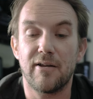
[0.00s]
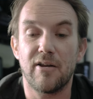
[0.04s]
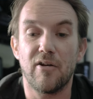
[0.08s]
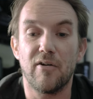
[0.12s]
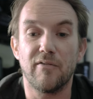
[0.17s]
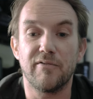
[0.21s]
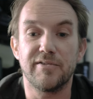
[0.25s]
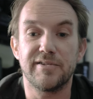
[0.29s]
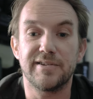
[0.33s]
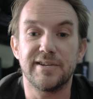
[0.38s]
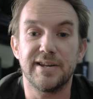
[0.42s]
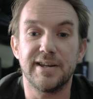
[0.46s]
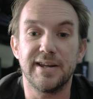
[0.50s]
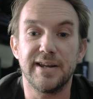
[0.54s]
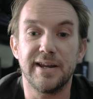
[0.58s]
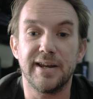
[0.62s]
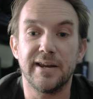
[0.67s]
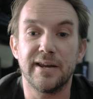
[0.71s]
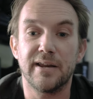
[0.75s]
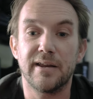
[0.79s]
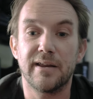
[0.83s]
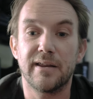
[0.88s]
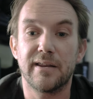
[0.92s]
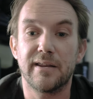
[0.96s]

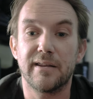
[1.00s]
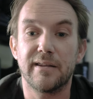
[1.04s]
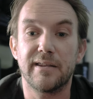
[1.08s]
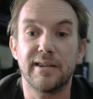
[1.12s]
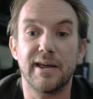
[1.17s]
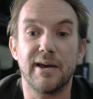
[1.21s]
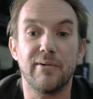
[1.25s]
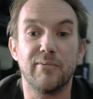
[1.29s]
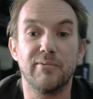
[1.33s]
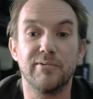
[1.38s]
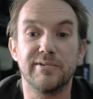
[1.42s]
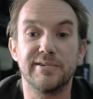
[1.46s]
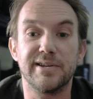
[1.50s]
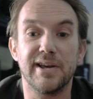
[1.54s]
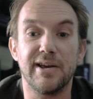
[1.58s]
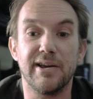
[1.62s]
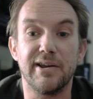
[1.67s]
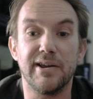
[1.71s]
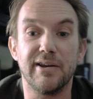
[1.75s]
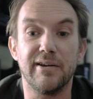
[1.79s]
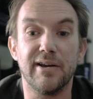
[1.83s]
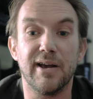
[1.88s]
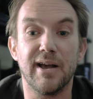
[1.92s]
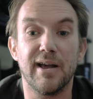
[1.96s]
Obviously that will tell
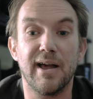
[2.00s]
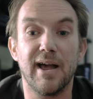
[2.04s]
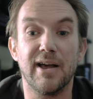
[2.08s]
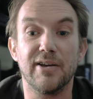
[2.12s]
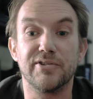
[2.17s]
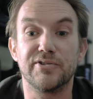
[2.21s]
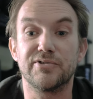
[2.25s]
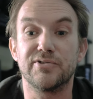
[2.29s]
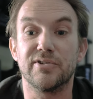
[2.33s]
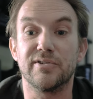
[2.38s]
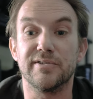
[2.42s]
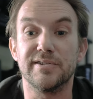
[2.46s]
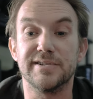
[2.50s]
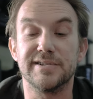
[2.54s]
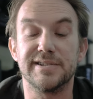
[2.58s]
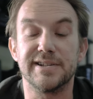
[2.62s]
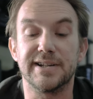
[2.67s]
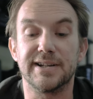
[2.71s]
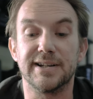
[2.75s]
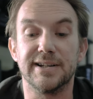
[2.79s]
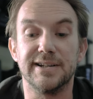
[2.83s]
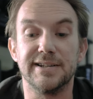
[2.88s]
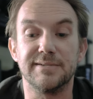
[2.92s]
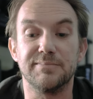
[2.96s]
you how strong the
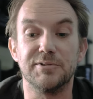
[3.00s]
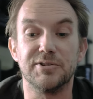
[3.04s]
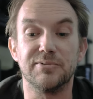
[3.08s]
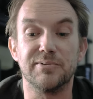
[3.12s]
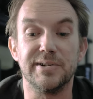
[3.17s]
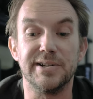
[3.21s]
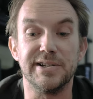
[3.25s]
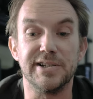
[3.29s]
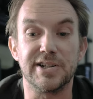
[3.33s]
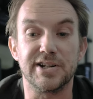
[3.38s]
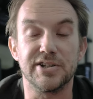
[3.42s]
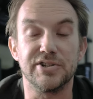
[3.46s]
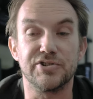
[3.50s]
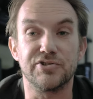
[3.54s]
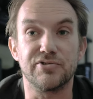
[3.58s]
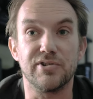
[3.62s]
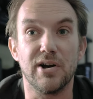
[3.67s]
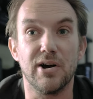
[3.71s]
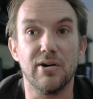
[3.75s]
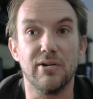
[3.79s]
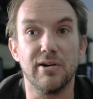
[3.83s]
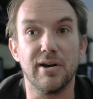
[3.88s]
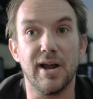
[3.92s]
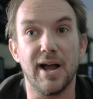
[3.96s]
signal is between your
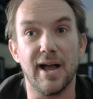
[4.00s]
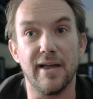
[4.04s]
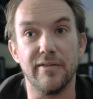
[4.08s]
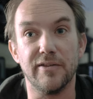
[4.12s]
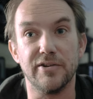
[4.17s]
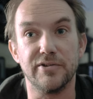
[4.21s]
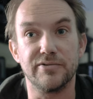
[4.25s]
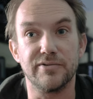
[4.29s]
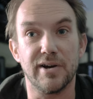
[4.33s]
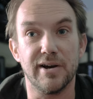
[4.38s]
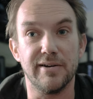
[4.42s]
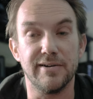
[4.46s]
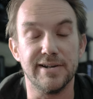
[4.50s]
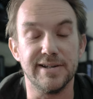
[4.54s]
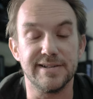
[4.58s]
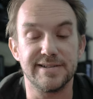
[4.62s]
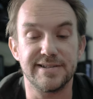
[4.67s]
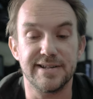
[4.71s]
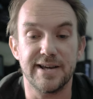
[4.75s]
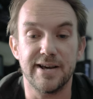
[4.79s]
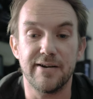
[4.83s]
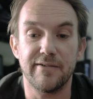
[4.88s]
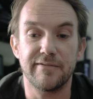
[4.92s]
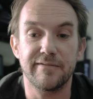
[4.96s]
controller and the drone
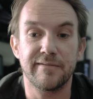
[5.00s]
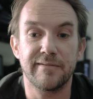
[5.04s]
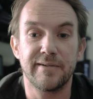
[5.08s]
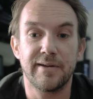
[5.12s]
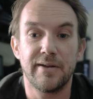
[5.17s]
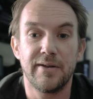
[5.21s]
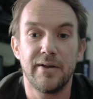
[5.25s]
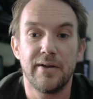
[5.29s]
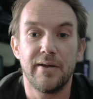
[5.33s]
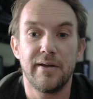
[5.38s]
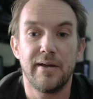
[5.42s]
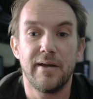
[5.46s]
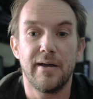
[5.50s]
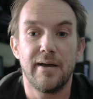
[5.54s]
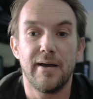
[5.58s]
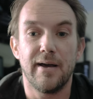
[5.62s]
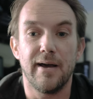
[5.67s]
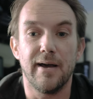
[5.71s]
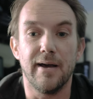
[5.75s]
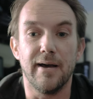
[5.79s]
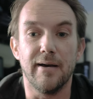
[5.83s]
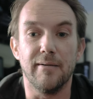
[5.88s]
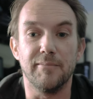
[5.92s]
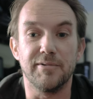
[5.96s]
itself,
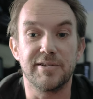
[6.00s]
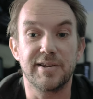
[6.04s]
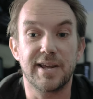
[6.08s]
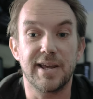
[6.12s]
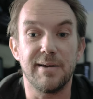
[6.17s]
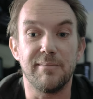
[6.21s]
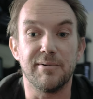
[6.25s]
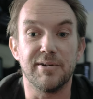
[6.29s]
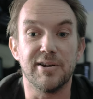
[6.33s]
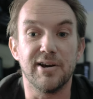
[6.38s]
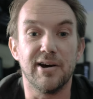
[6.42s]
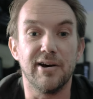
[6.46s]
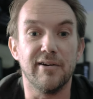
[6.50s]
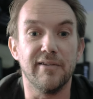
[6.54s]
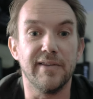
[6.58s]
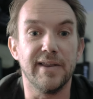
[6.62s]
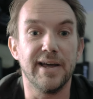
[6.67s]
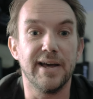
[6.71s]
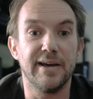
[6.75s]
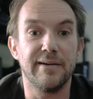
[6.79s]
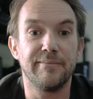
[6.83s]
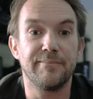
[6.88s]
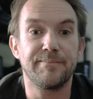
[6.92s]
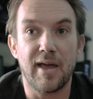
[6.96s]
so keep an eye on
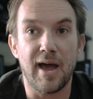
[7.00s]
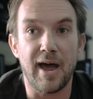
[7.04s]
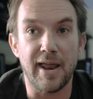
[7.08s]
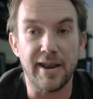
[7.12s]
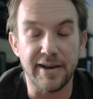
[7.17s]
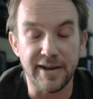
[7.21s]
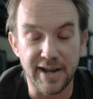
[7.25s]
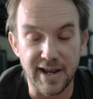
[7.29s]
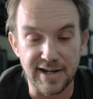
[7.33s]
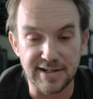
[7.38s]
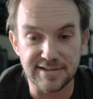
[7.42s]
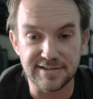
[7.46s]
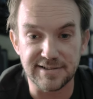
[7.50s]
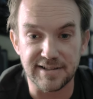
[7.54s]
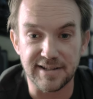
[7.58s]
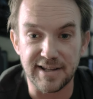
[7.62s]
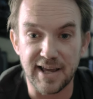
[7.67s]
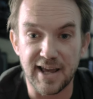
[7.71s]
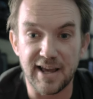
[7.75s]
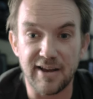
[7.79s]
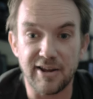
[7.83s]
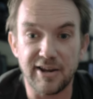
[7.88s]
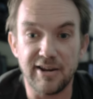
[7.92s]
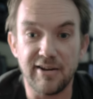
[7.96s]
that. And next to
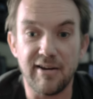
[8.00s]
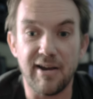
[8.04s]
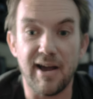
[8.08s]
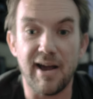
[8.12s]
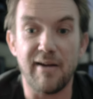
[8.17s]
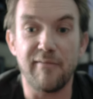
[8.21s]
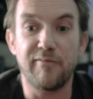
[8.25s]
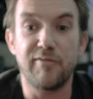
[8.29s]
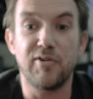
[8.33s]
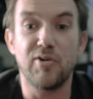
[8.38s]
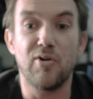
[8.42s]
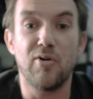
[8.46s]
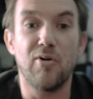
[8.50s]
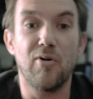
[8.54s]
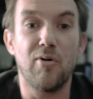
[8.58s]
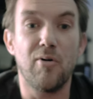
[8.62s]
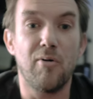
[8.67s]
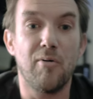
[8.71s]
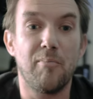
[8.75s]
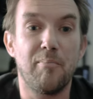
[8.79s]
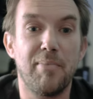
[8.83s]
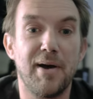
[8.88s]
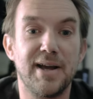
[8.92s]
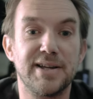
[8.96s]
that you have
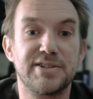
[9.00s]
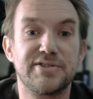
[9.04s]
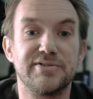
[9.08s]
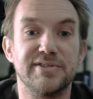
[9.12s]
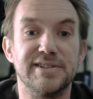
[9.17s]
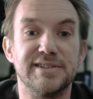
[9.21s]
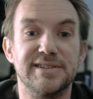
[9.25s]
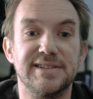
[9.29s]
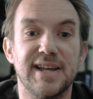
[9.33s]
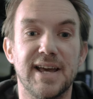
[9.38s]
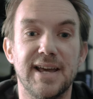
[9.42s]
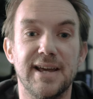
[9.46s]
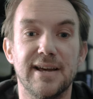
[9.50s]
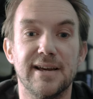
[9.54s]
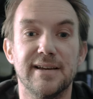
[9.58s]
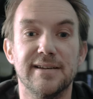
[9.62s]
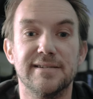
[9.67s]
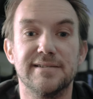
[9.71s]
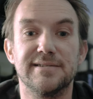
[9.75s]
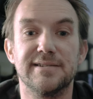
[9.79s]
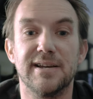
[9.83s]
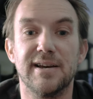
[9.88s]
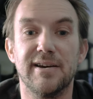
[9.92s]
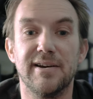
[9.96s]
your battery
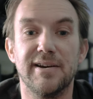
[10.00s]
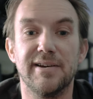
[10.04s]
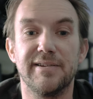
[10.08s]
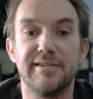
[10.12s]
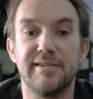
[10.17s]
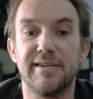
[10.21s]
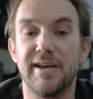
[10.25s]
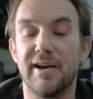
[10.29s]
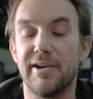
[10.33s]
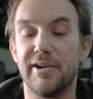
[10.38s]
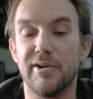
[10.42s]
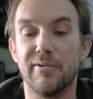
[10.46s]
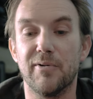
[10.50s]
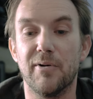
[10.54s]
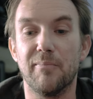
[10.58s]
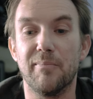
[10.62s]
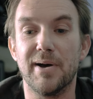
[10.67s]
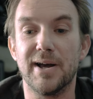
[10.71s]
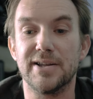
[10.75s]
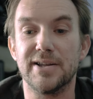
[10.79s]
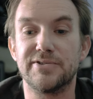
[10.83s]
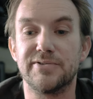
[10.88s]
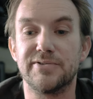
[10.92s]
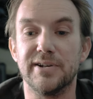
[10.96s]
status, so it'll tell you what
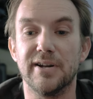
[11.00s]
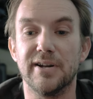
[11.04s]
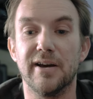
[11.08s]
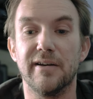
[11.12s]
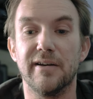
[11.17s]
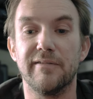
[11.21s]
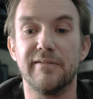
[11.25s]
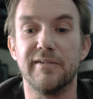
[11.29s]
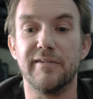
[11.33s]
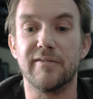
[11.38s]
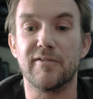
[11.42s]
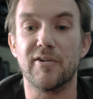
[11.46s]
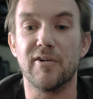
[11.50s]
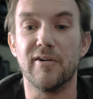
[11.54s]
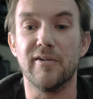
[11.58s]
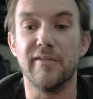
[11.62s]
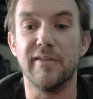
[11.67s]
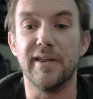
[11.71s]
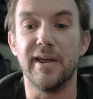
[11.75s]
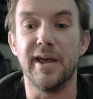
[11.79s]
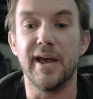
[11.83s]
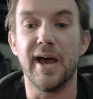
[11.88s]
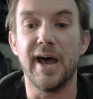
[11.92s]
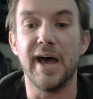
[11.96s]
battery life you've got on
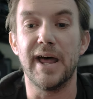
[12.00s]
there.